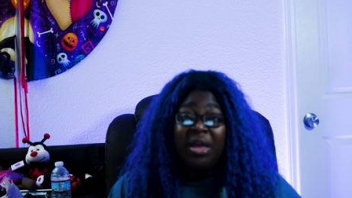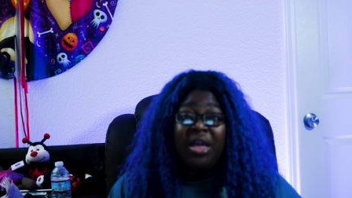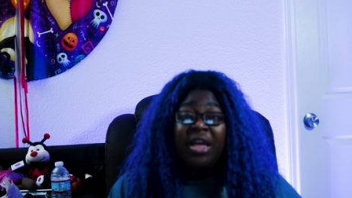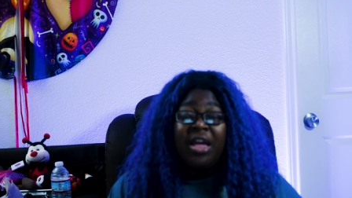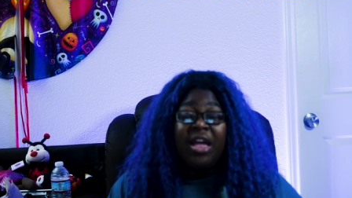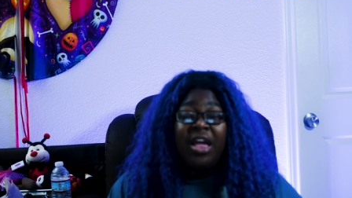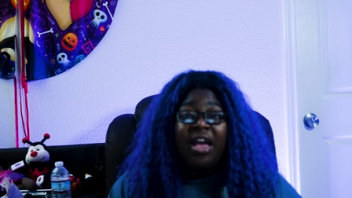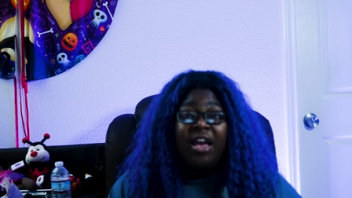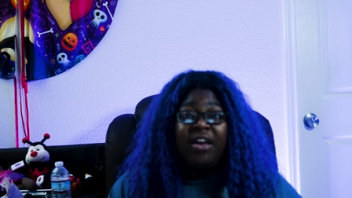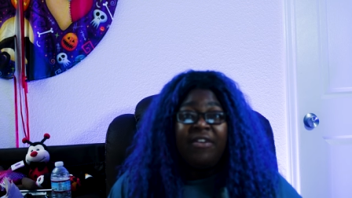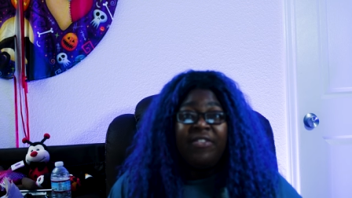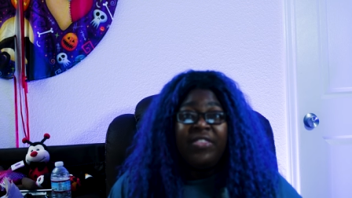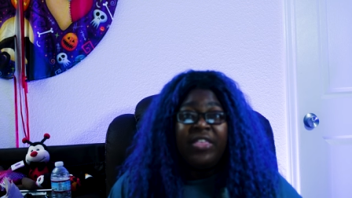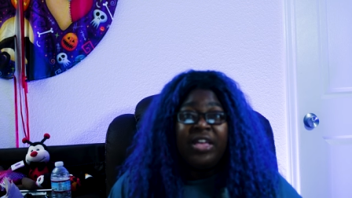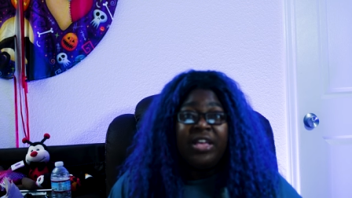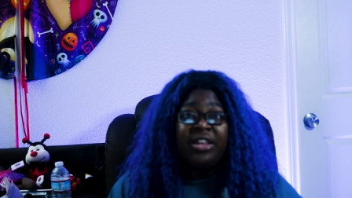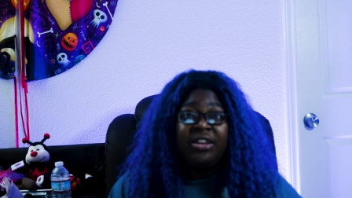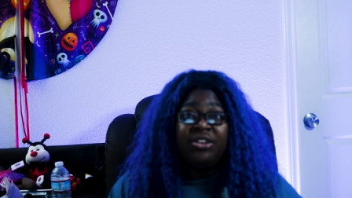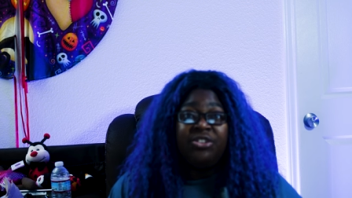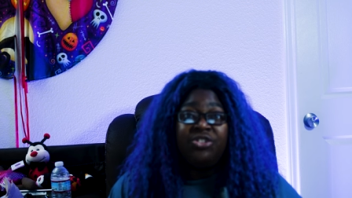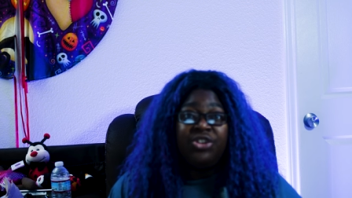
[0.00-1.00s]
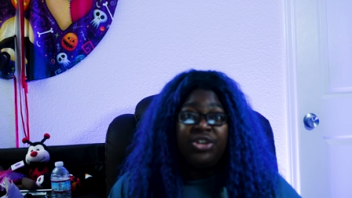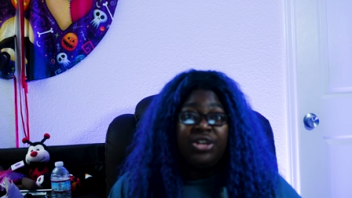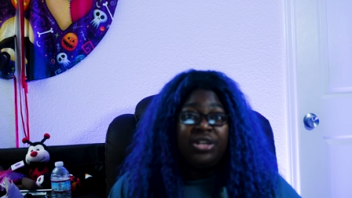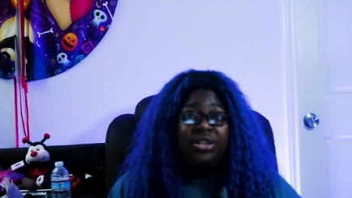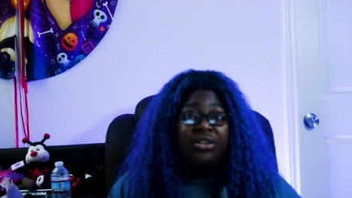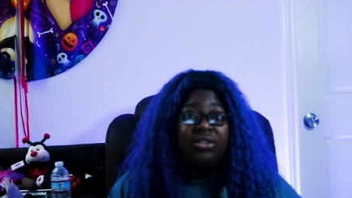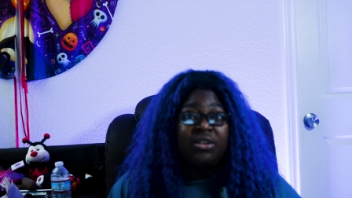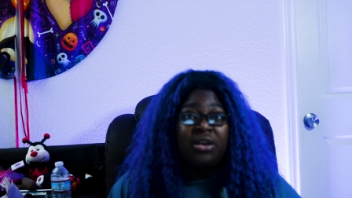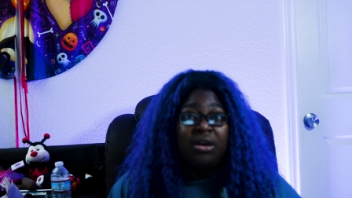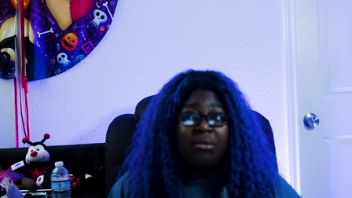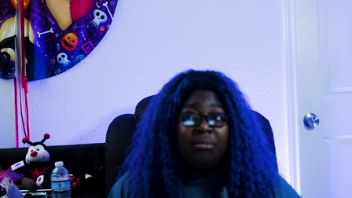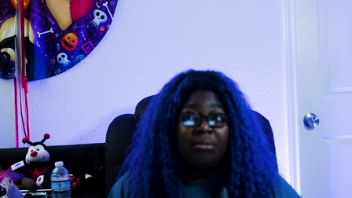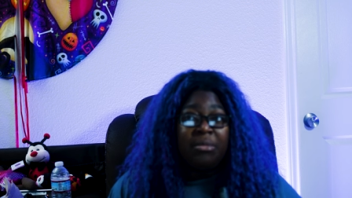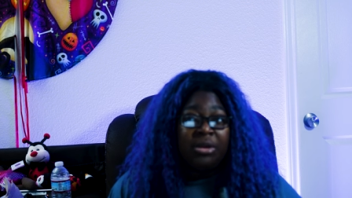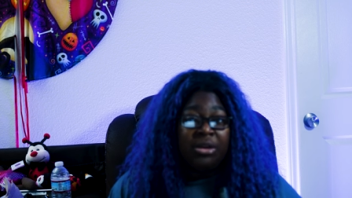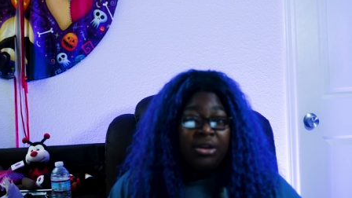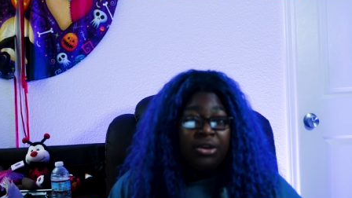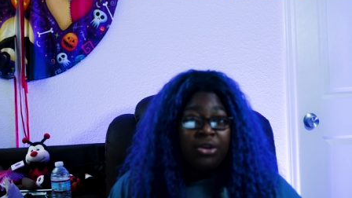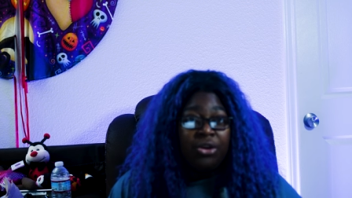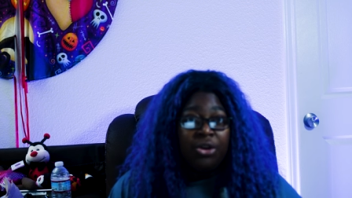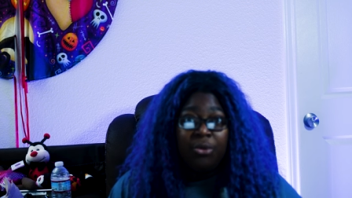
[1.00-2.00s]
and then she ends up making
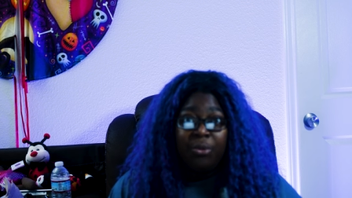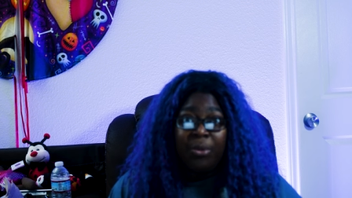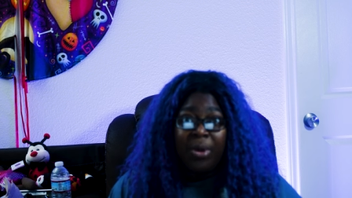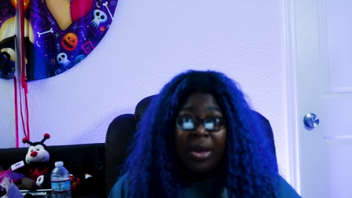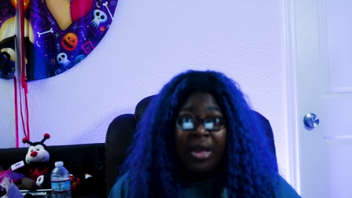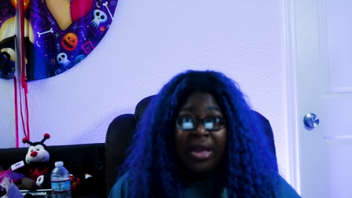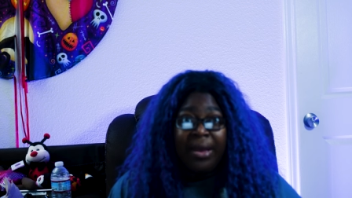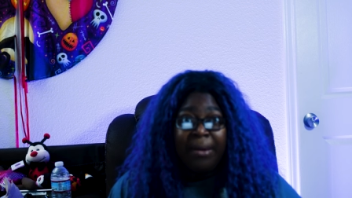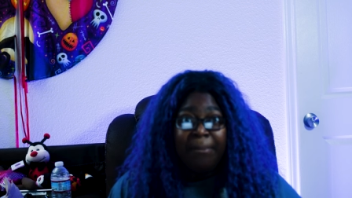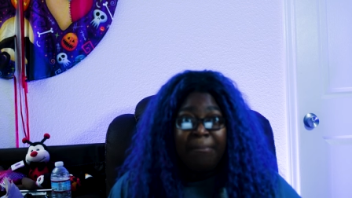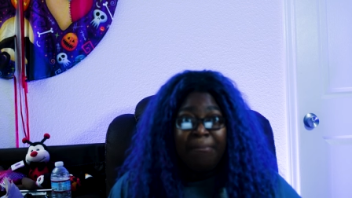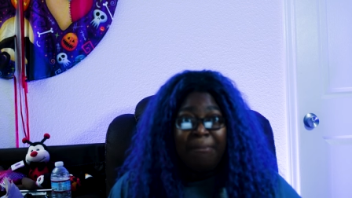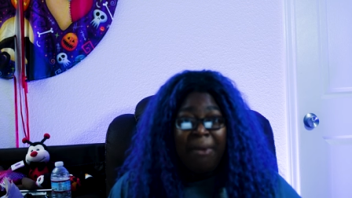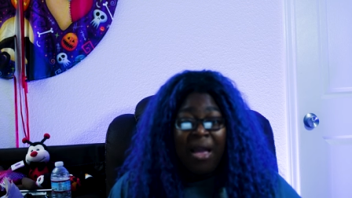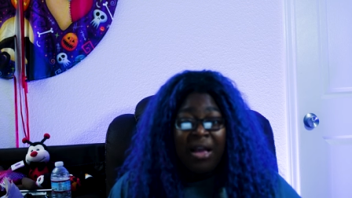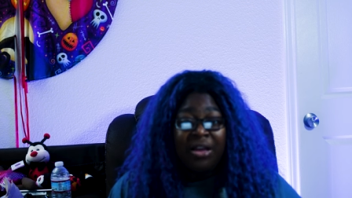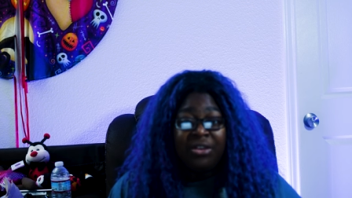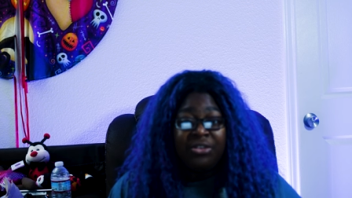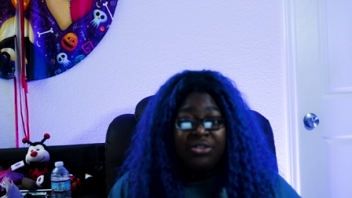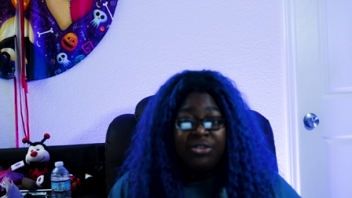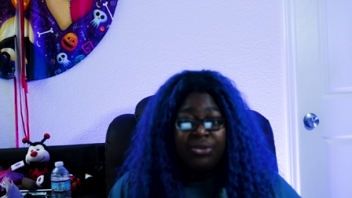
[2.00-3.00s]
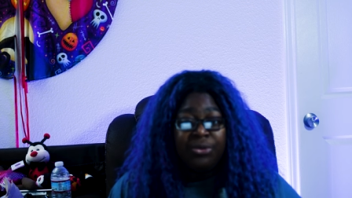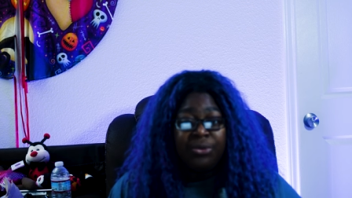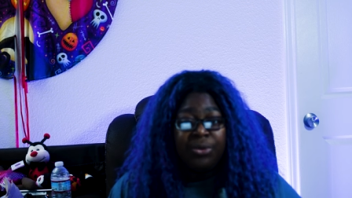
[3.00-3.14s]
her way back to